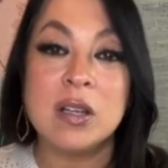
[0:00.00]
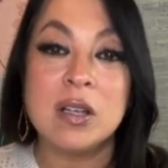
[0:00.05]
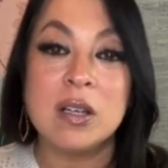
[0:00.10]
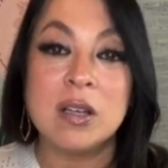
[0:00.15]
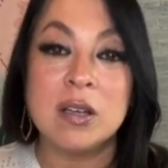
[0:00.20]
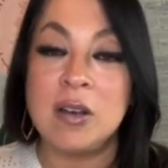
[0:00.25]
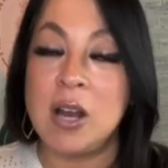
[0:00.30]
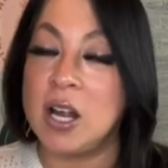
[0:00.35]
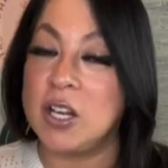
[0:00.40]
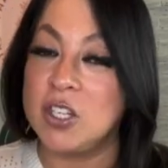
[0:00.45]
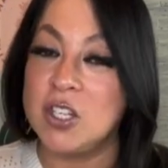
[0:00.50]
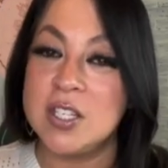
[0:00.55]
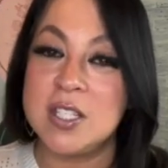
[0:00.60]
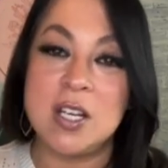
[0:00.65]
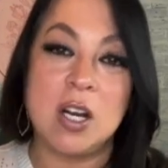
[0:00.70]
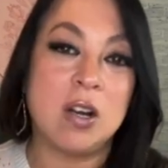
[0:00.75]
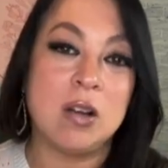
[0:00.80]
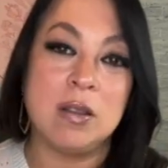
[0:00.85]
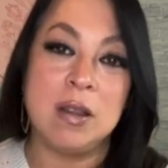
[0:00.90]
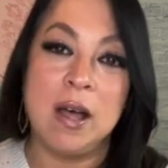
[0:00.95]
not just
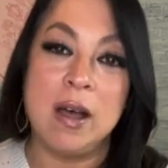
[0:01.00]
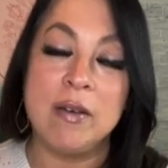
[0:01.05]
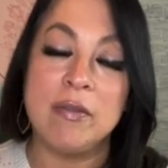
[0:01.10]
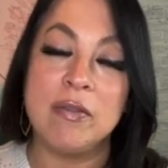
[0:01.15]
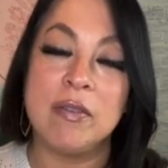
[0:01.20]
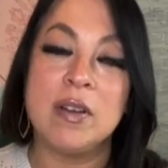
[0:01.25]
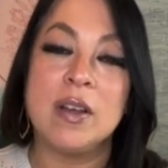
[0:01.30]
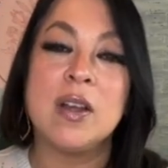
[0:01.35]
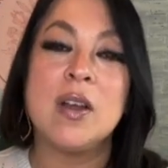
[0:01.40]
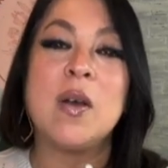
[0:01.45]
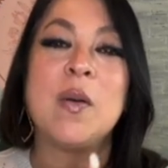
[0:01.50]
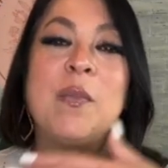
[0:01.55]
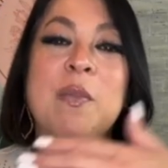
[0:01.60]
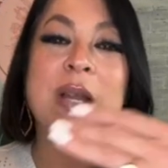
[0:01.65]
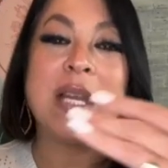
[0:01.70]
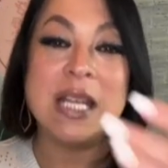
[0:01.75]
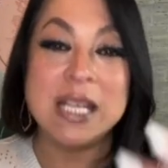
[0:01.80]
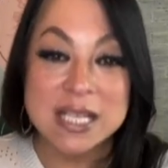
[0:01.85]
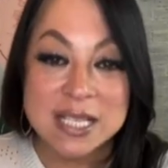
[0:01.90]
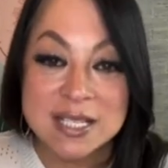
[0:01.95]
our love, but
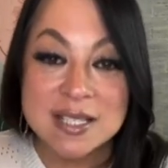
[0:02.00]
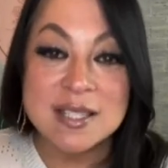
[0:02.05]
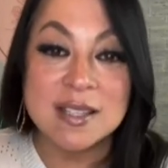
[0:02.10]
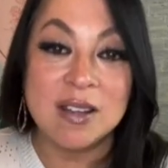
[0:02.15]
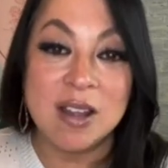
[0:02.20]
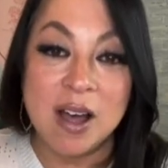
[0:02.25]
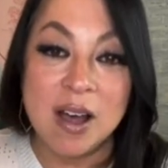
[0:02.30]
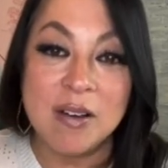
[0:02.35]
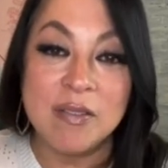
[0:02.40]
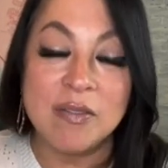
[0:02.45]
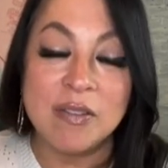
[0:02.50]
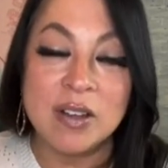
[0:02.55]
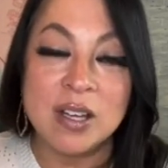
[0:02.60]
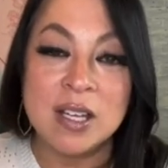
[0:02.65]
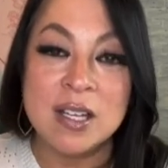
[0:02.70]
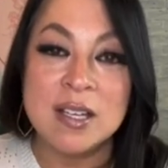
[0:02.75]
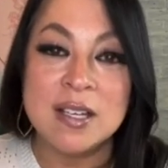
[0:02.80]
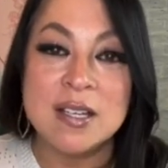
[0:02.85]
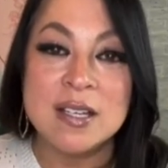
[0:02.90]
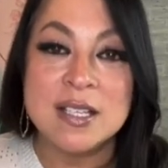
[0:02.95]
his love
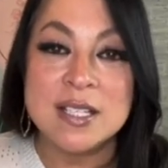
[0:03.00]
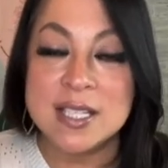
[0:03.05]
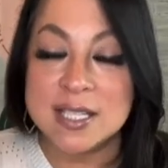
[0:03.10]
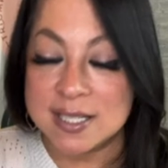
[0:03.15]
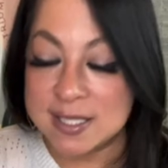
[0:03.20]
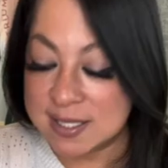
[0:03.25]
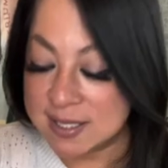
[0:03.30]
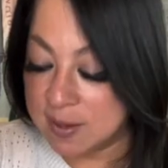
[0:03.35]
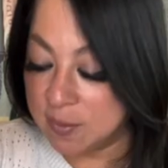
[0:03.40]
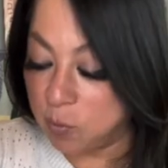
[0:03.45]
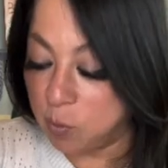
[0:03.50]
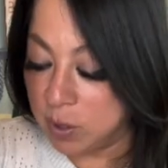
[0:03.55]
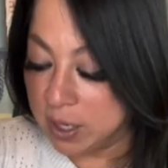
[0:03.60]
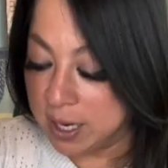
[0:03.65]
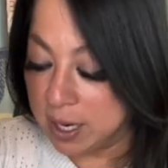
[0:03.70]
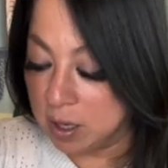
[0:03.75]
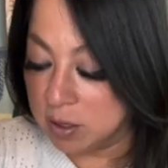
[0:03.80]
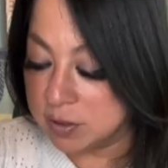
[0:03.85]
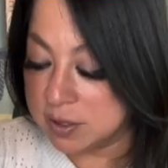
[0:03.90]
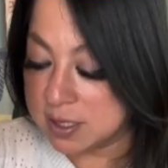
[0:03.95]
to someone
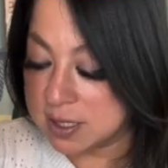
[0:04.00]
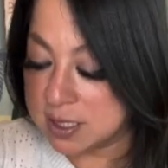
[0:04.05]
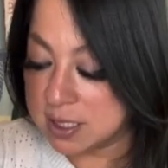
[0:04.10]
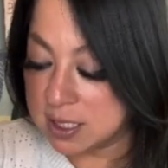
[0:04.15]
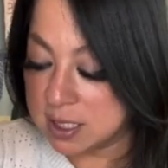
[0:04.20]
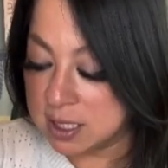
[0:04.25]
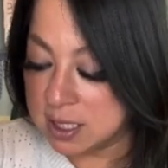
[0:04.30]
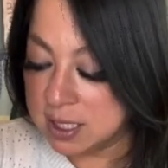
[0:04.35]
else.